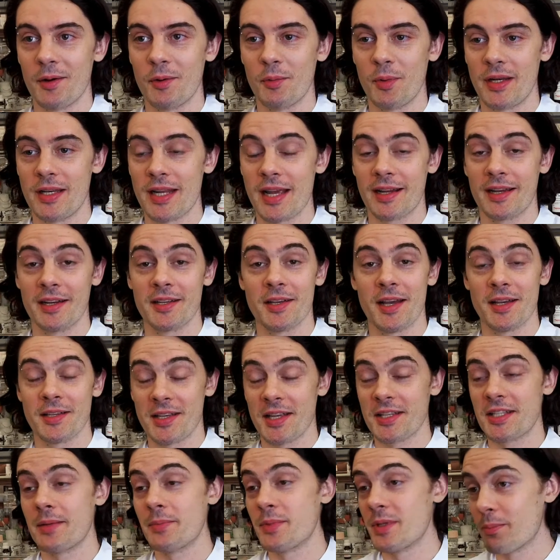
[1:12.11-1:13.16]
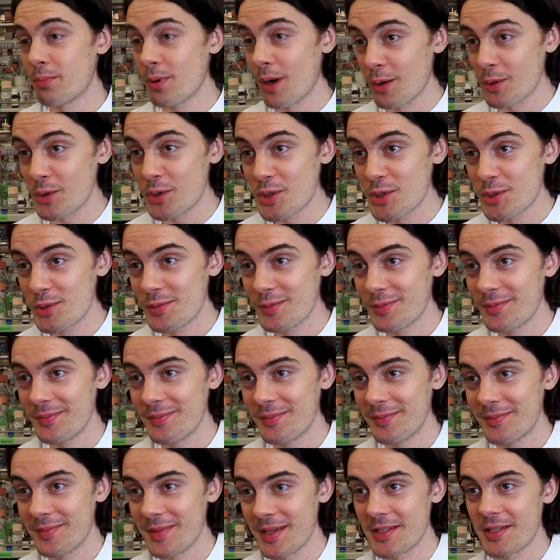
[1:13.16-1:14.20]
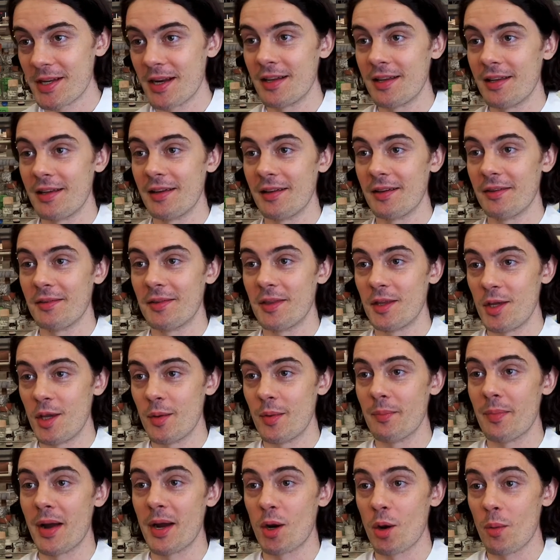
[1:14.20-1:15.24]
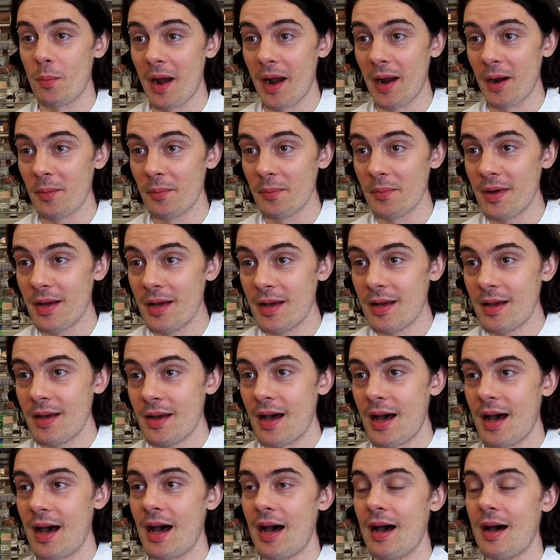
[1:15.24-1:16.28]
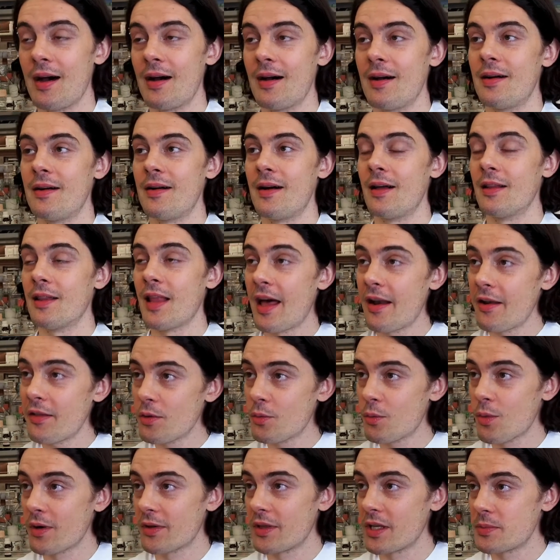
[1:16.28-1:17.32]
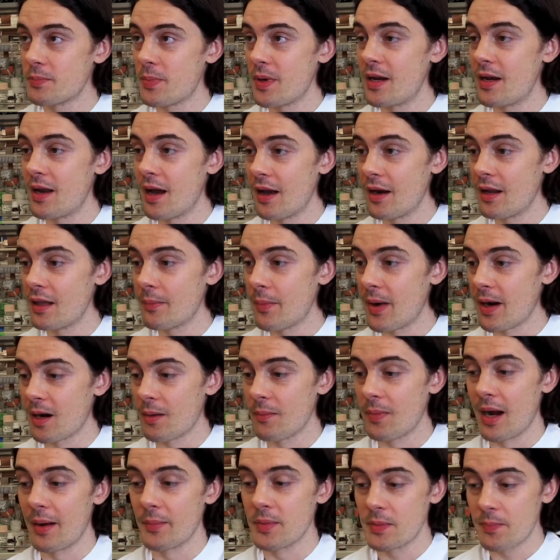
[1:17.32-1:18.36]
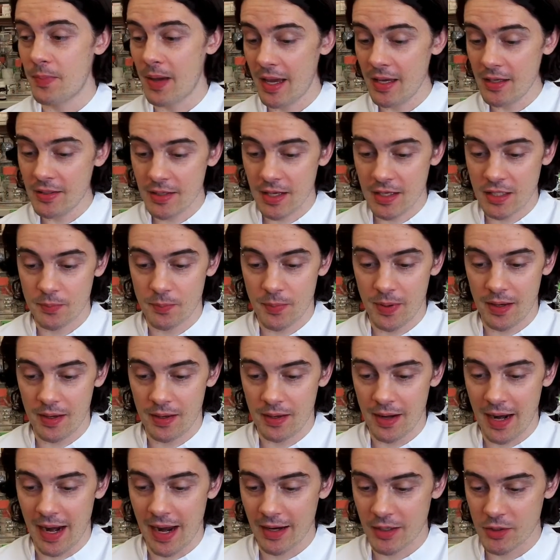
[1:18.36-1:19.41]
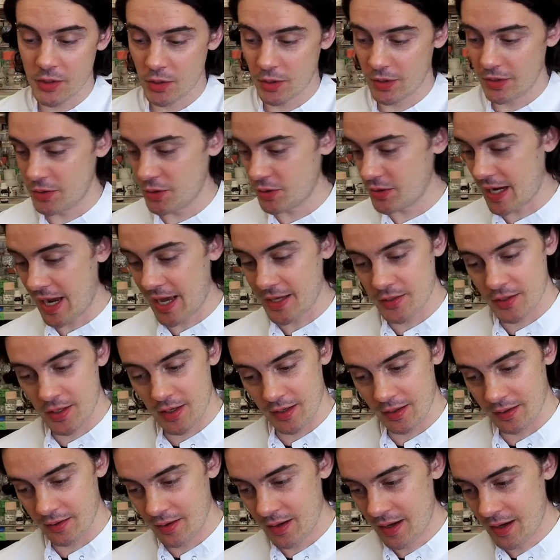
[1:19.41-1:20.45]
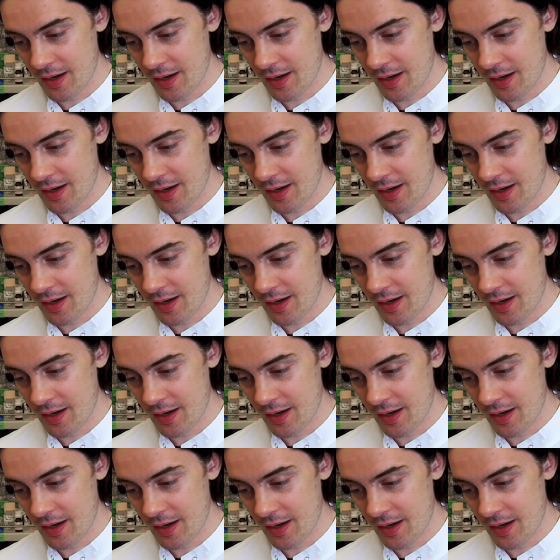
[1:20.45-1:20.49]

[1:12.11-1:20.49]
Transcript: we take a systems approach to studying the human microbiome. A lot of the work that's been done in the microbiome space has been actually just asking,